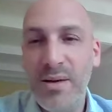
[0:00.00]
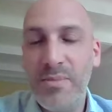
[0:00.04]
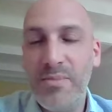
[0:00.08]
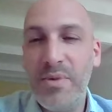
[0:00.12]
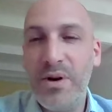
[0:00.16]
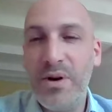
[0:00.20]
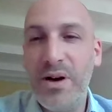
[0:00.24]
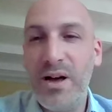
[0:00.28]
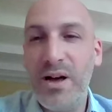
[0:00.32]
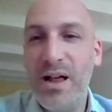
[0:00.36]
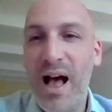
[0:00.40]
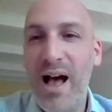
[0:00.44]

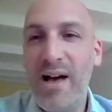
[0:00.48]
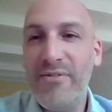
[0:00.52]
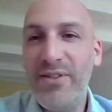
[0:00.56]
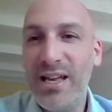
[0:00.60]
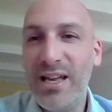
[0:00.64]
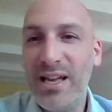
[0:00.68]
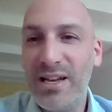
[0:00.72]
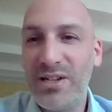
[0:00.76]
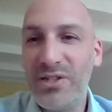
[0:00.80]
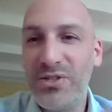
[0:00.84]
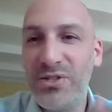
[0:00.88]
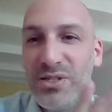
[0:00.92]
but
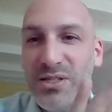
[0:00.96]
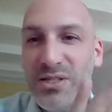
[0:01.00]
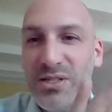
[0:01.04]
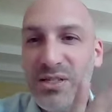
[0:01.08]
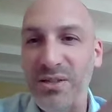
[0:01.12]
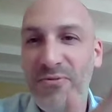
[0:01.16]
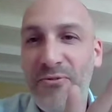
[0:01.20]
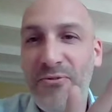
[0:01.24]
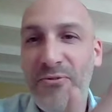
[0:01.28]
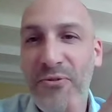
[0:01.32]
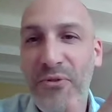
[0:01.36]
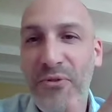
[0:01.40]
having actions
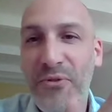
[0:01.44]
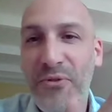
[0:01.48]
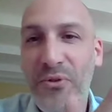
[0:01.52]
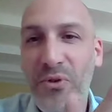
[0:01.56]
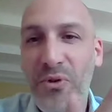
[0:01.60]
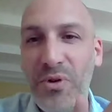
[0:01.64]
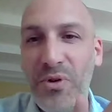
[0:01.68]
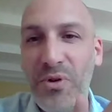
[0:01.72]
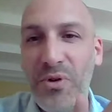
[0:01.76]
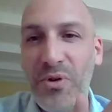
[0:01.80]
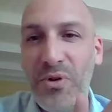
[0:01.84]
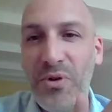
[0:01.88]
in
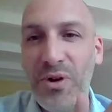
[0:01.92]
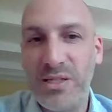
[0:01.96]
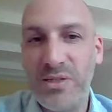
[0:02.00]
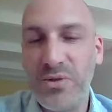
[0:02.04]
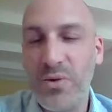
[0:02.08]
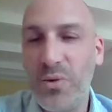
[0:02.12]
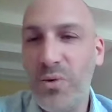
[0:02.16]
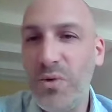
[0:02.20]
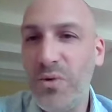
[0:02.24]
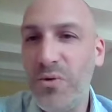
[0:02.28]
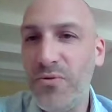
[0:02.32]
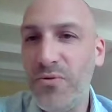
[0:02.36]
4
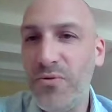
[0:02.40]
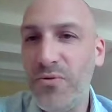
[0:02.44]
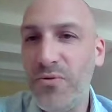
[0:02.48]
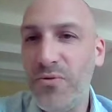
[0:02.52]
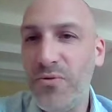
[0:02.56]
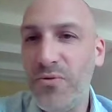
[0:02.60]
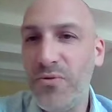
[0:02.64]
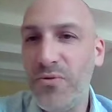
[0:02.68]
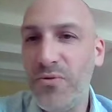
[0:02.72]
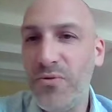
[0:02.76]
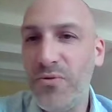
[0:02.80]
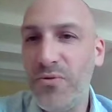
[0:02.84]
areas, all
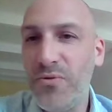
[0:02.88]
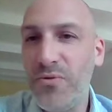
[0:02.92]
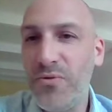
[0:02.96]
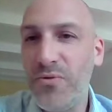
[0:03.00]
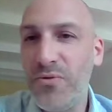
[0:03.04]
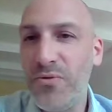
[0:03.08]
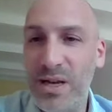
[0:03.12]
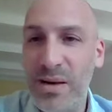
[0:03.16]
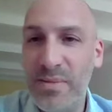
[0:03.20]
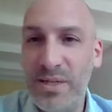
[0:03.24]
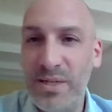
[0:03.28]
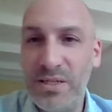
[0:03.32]
4 at the
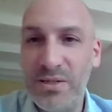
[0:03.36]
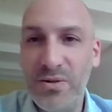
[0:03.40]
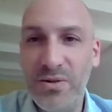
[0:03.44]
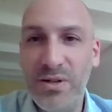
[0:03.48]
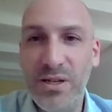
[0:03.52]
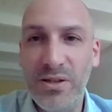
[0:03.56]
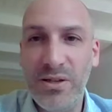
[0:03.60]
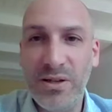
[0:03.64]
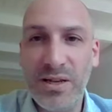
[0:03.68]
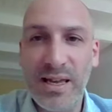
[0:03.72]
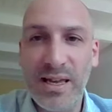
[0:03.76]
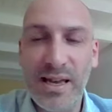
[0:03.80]
same time, is
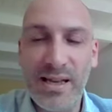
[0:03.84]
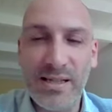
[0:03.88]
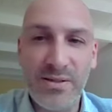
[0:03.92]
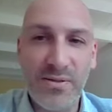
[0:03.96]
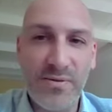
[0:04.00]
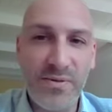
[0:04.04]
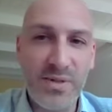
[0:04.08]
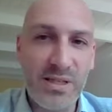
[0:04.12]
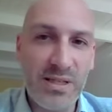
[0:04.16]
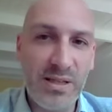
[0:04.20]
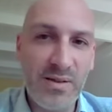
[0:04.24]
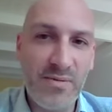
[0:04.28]
only the case
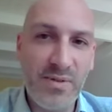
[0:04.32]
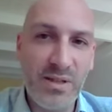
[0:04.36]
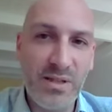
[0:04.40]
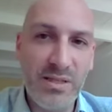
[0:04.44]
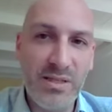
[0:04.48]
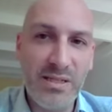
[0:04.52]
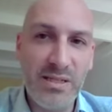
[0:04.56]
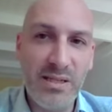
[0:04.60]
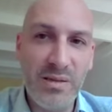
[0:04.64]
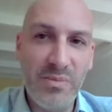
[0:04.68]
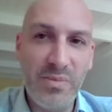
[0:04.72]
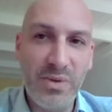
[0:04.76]
of
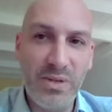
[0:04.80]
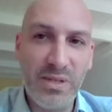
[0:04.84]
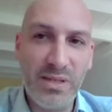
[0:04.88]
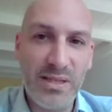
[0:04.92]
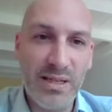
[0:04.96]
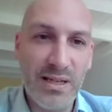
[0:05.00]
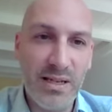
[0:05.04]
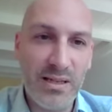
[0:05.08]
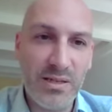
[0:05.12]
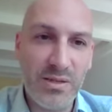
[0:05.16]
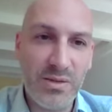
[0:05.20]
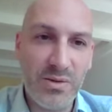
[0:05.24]

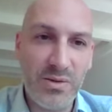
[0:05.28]
17%.